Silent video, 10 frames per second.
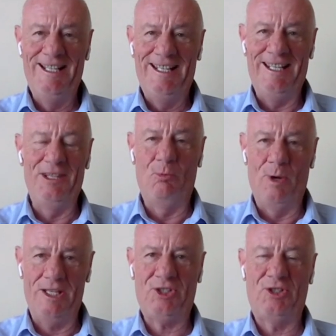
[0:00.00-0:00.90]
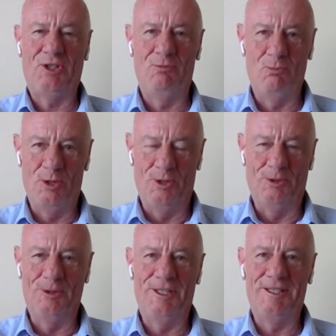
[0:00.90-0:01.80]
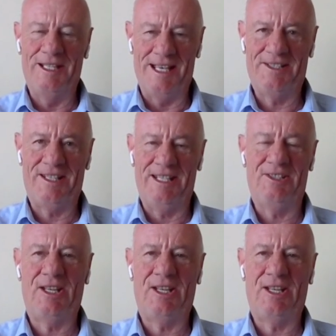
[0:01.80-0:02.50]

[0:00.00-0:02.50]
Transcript: in the Western world does this.